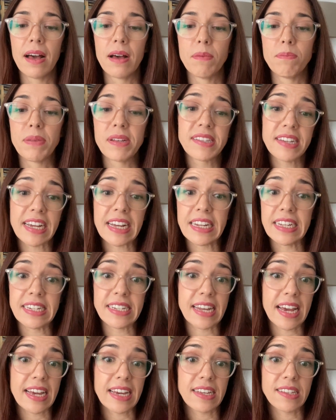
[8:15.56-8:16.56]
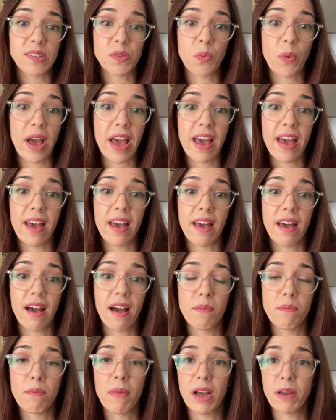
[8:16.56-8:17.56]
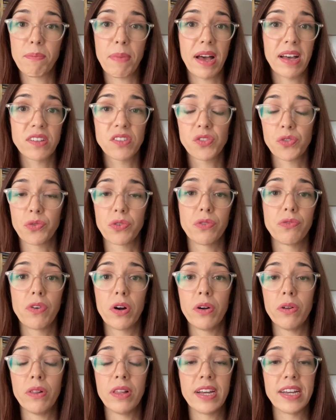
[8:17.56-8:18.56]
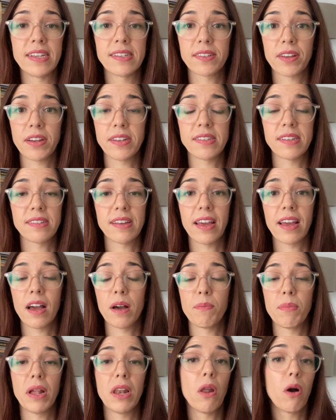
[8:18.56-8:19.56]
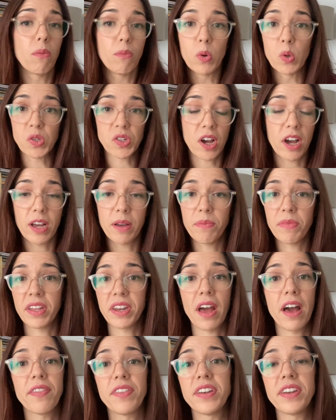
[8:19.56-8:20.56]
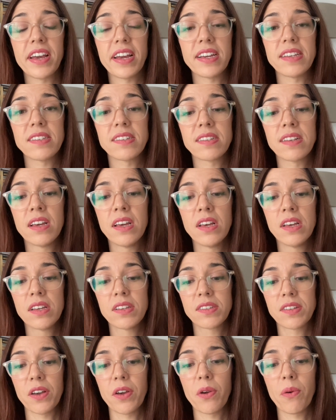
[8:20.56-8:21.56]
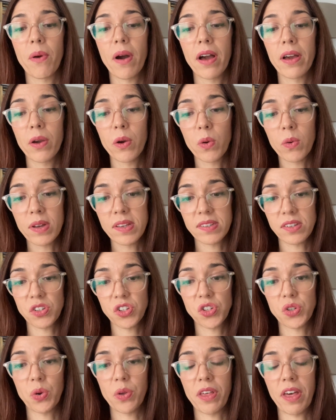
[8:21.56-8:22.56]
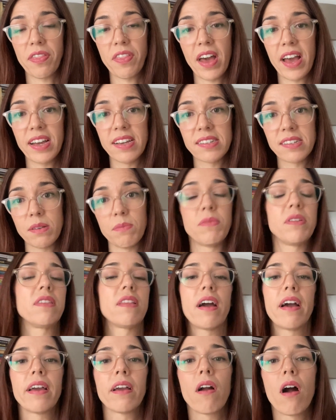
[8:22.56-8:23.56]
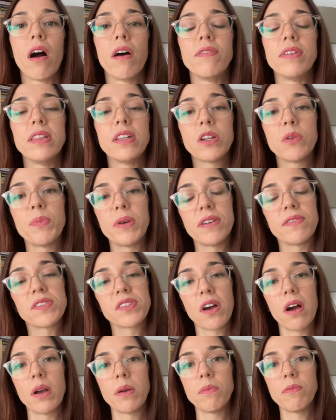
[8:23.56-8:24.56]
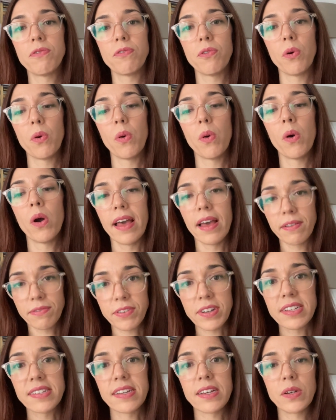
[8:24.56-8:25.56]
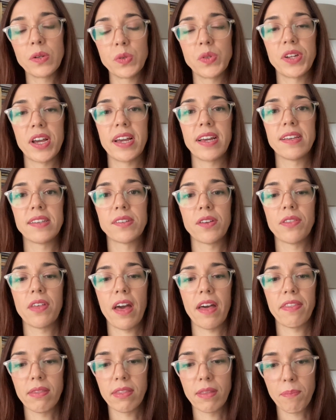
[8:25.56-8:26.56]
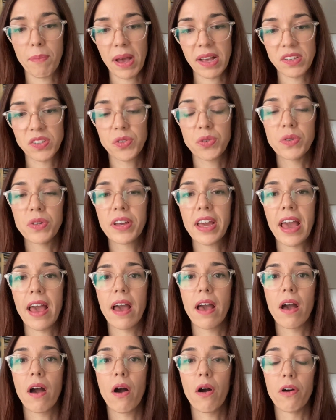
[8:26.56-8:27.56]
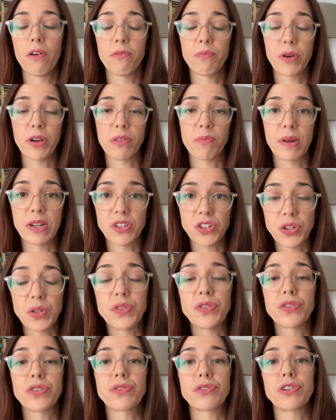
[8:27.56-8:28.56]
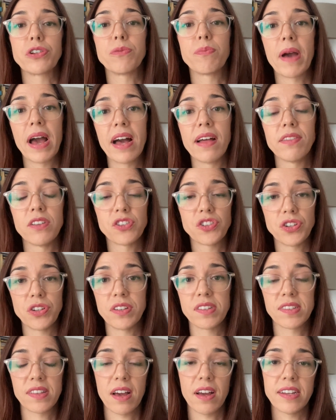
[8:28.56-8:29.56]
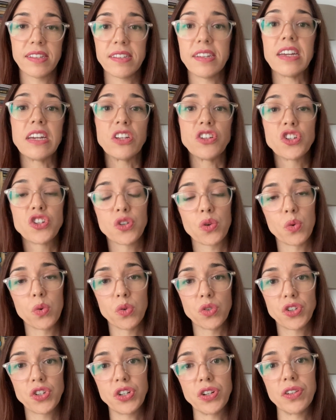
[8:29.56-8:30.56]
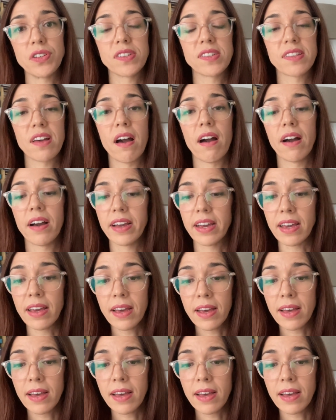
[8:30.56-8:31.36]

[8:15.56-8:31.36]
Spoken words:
particular days where my pastoral role is going to take up a lot more time than other days. So I always ensure that that is something that I carve a little bit of time for every single day, so that the pastoral care of both my tutor group and the students that I teach or students that I